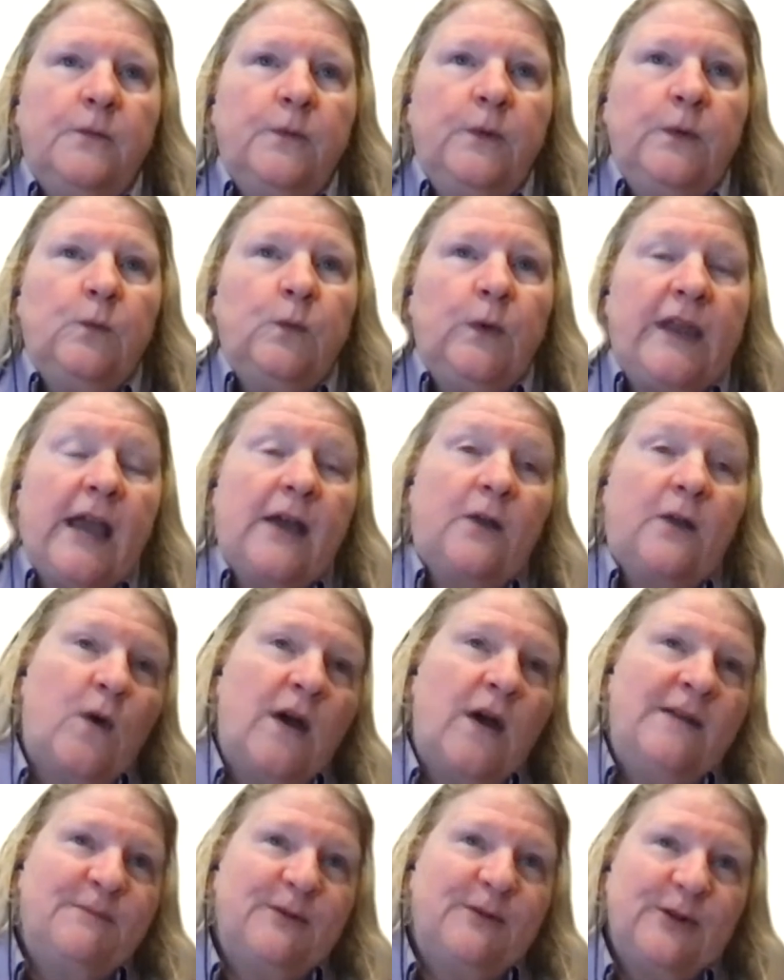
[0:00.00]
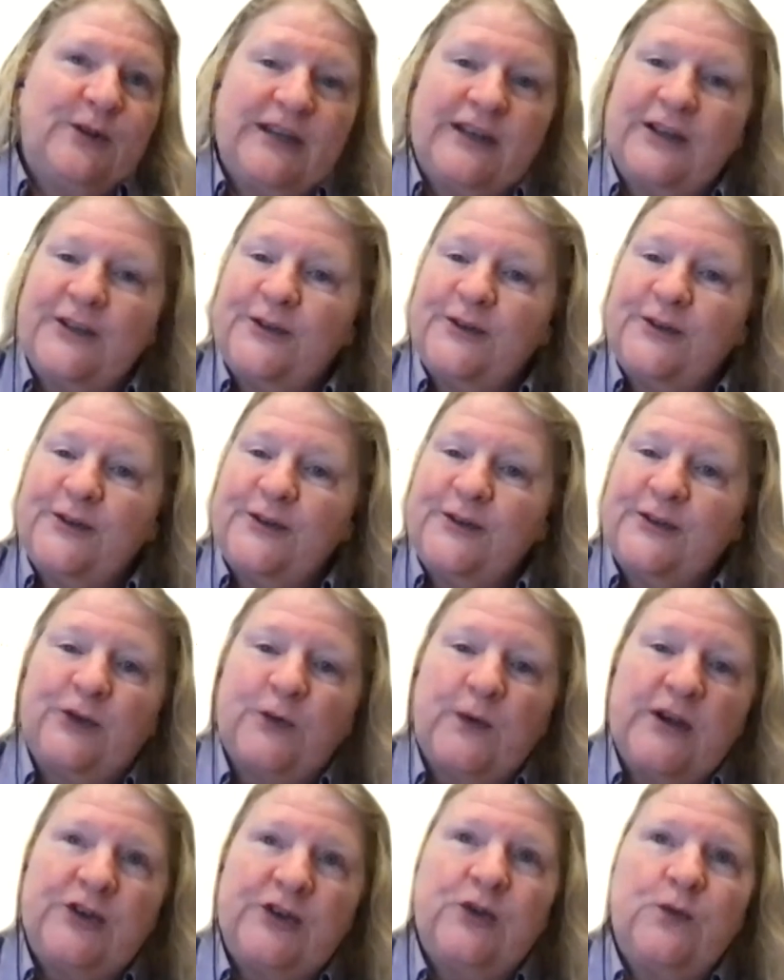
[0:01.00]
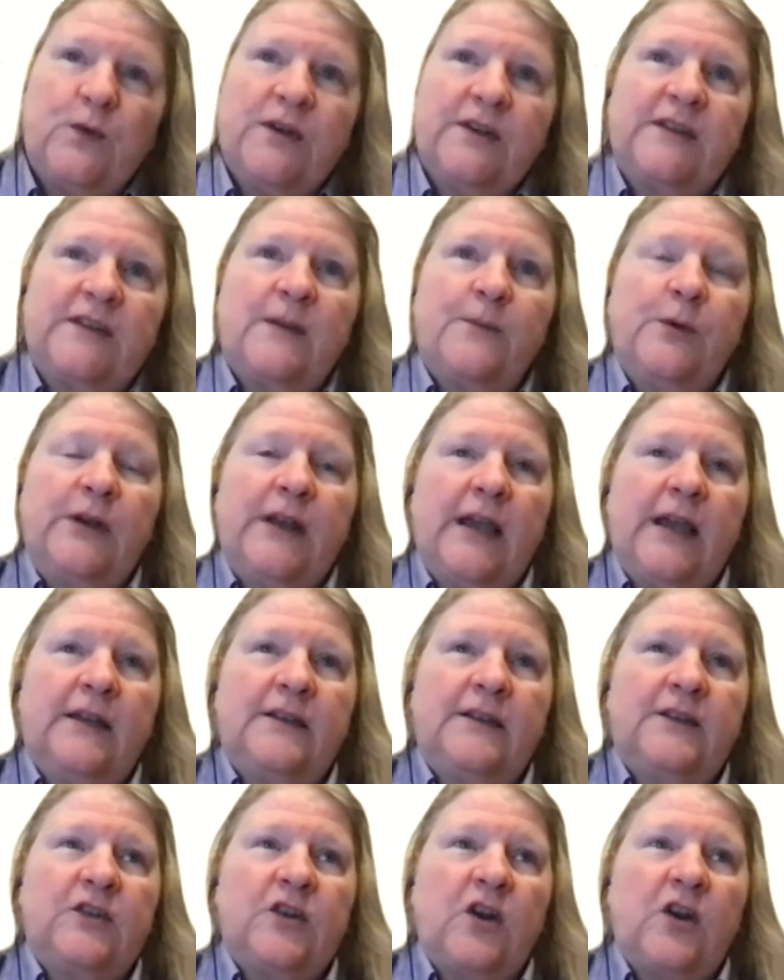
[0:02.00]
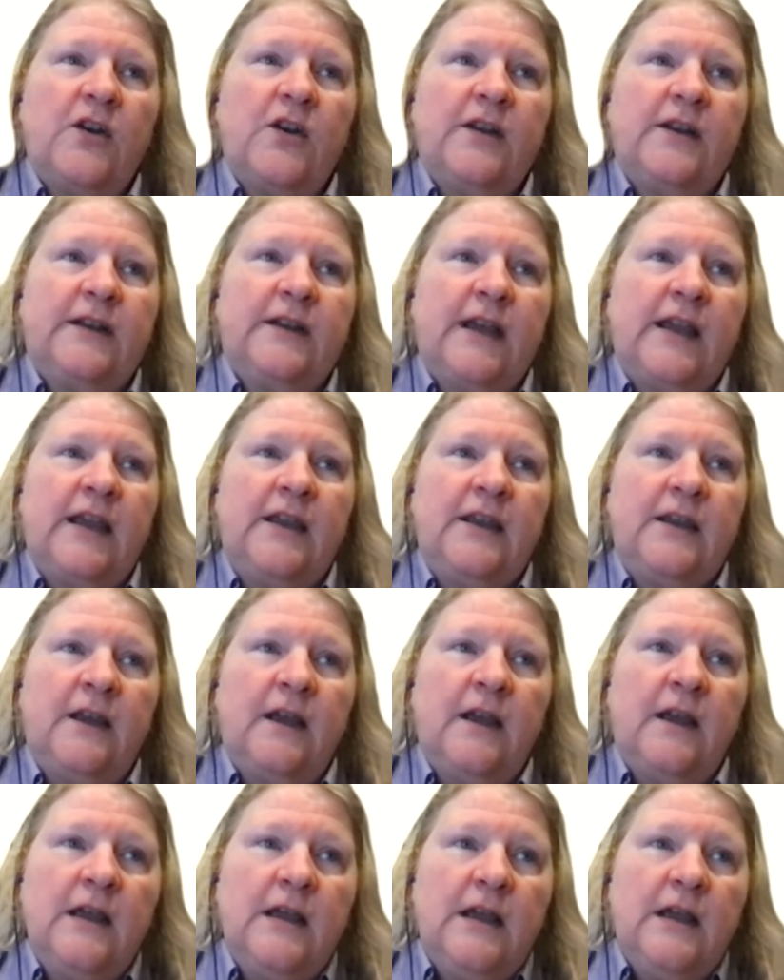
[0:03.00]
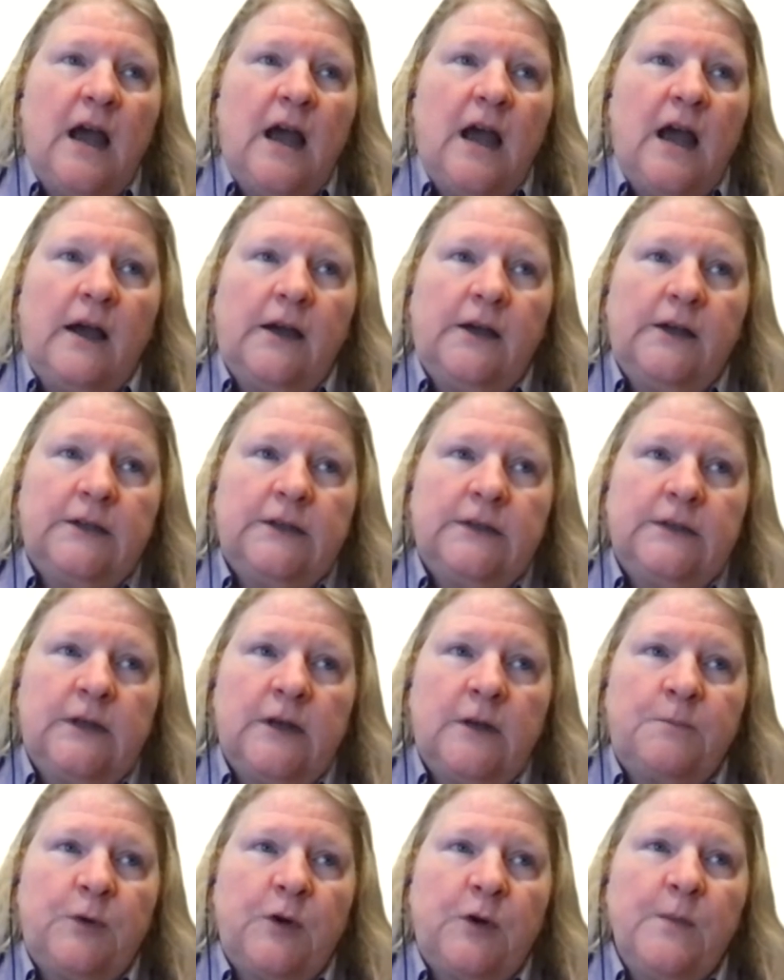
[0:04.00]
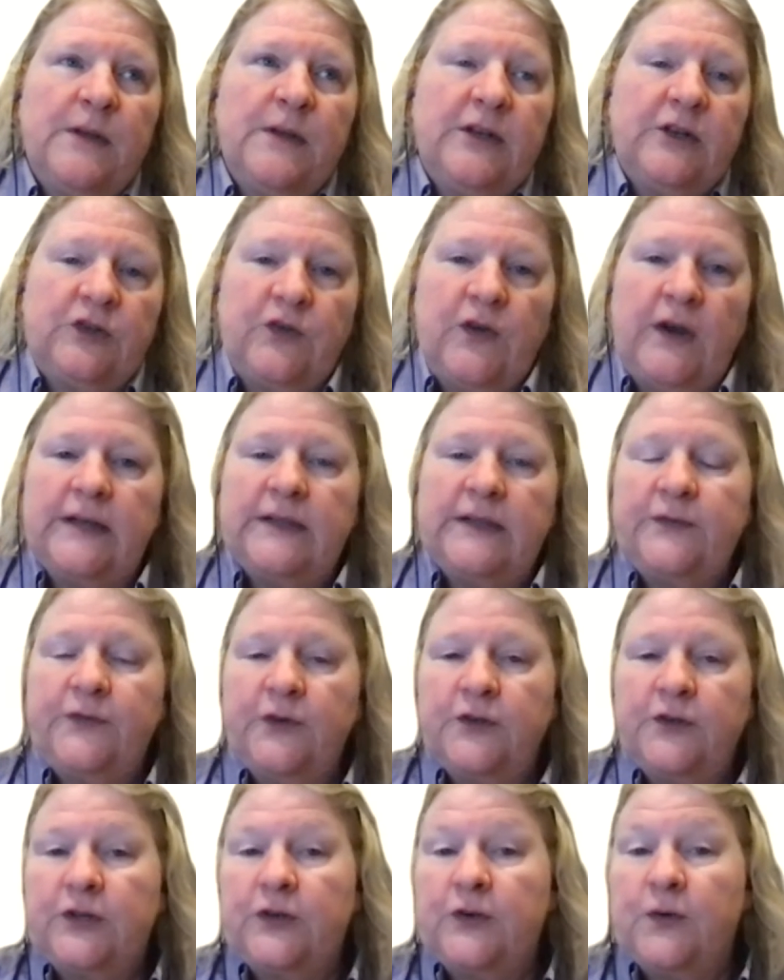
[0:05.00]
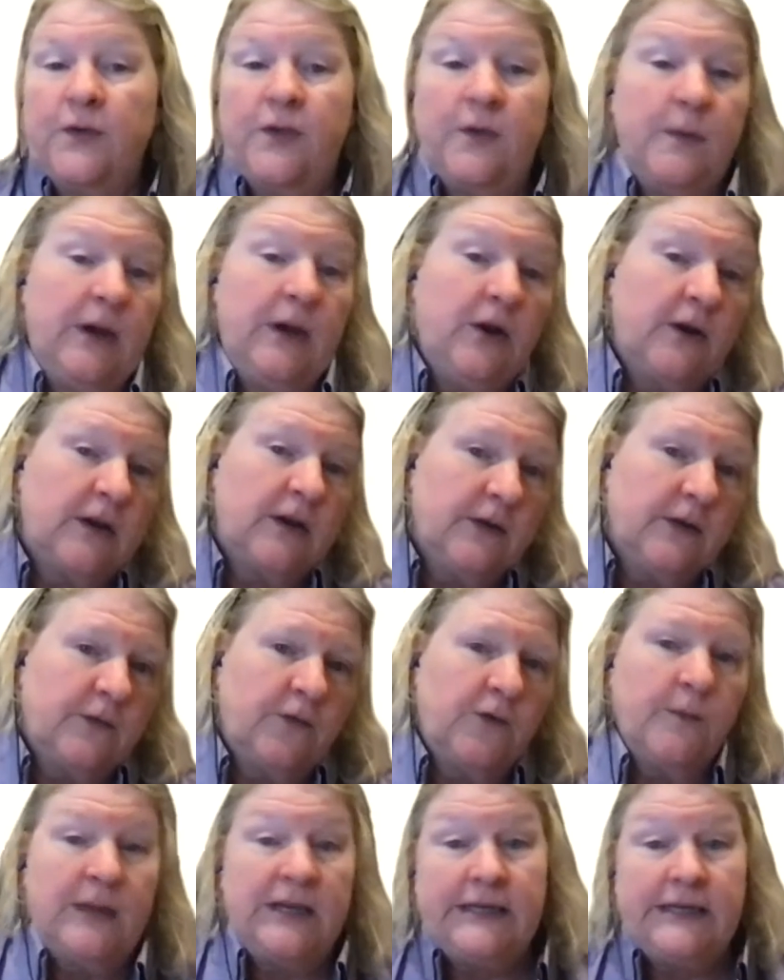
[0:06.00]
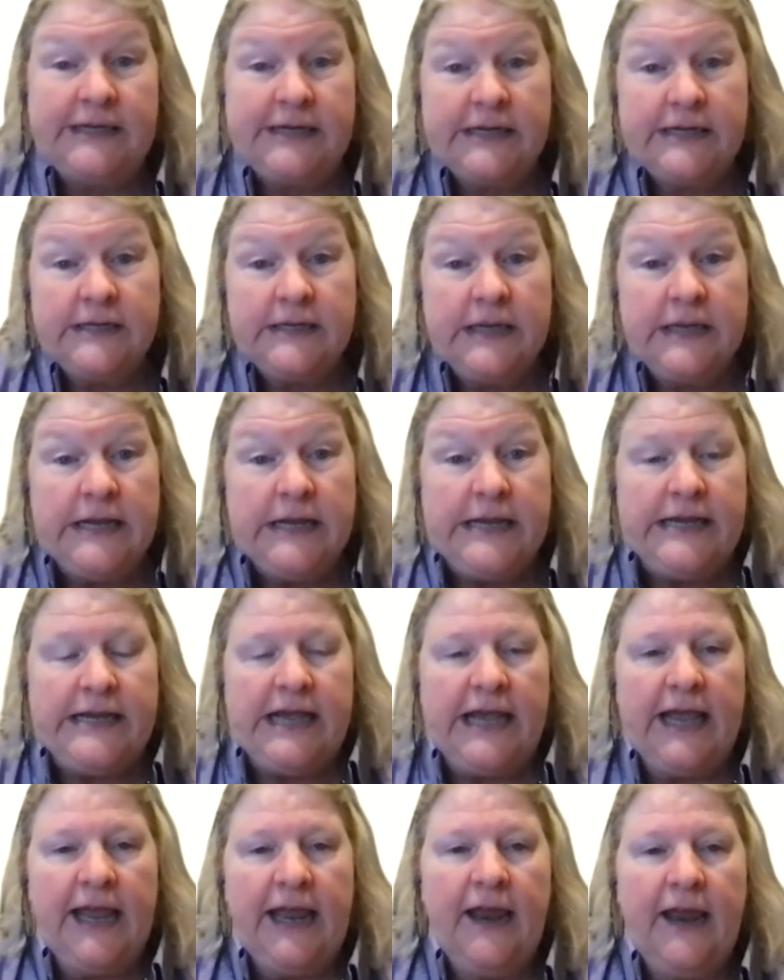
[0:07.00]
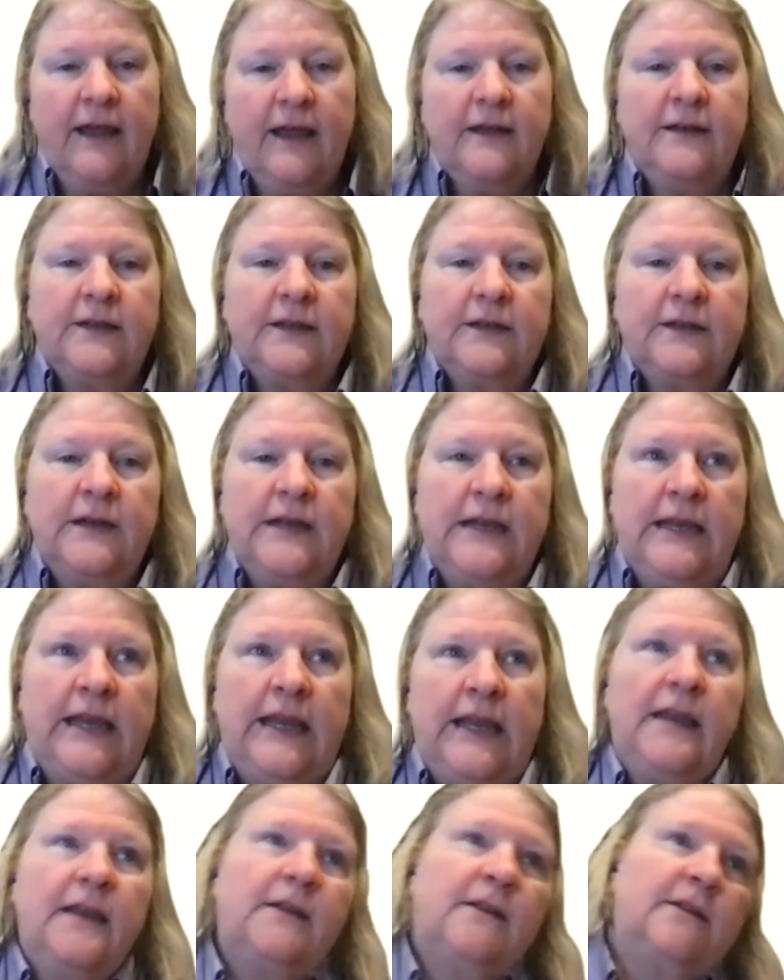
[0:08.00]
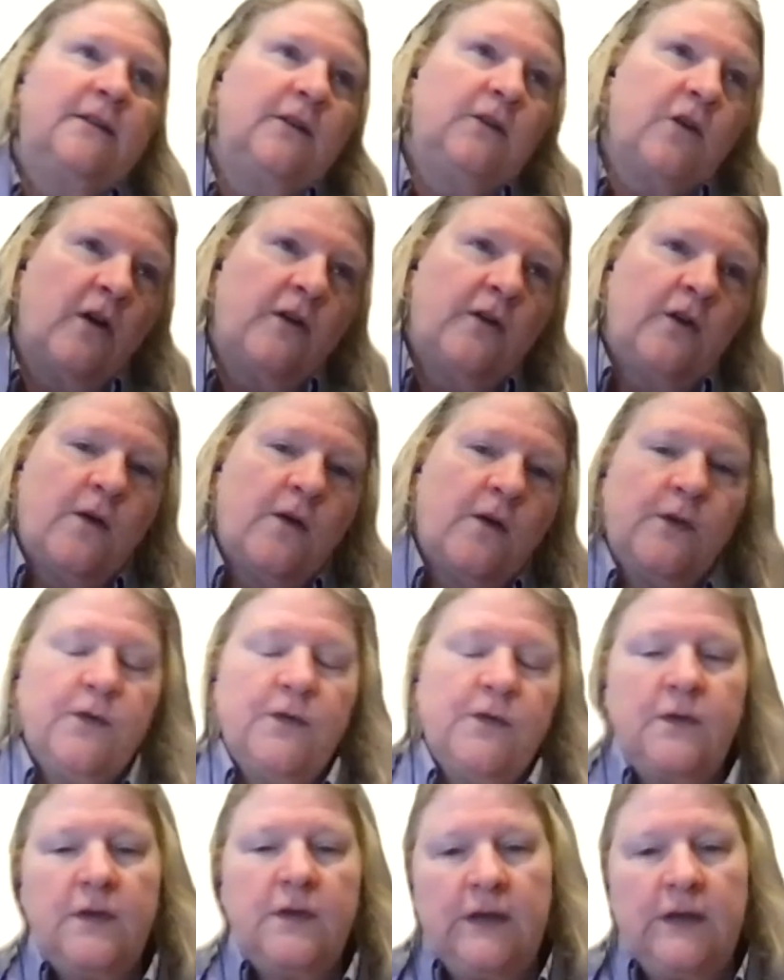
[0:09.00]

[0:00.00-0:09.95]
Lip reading: We had one particular situation where someone had started a permanent transfer to North America from India, and he had gone over.